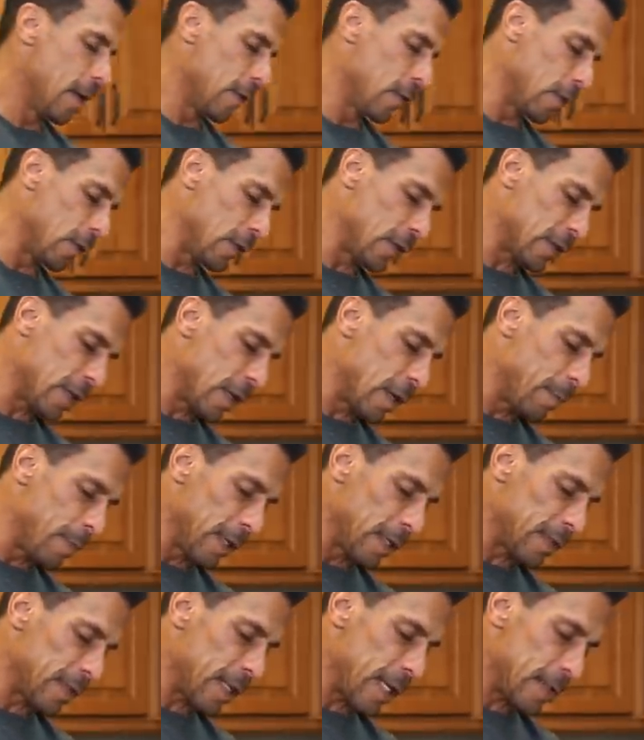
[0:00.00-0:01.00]
So just gonna
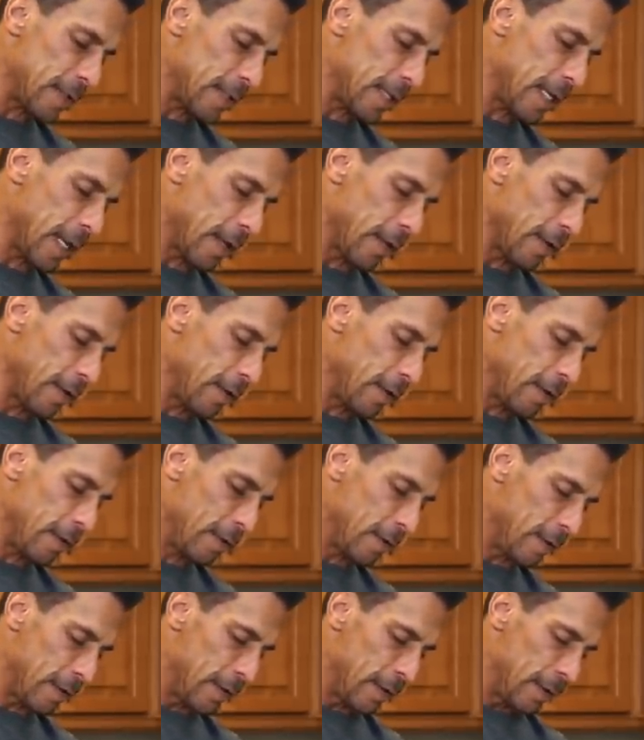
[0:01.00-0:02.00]
mix that together.
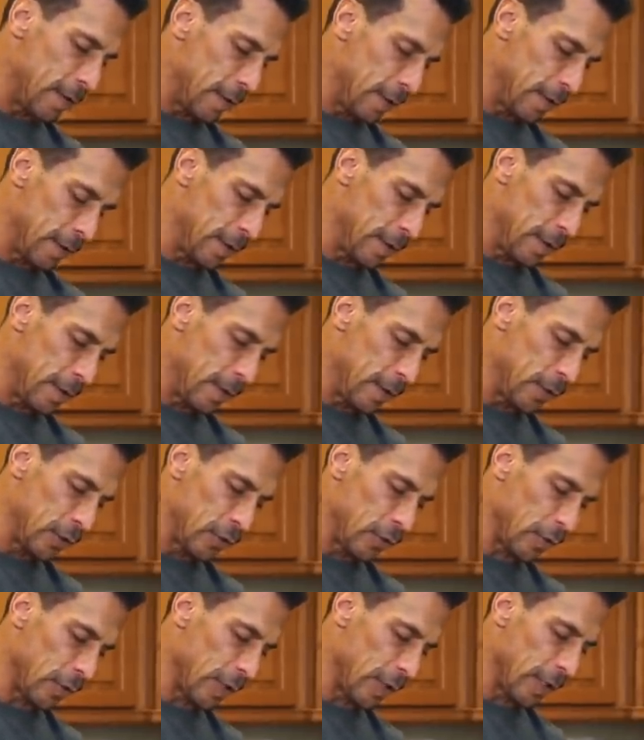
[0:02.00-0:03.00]

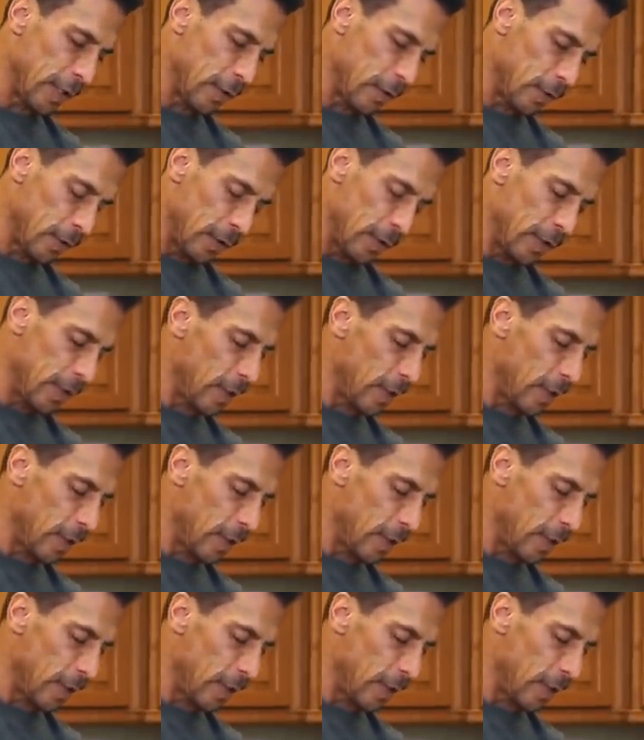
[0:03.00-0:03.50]
I'm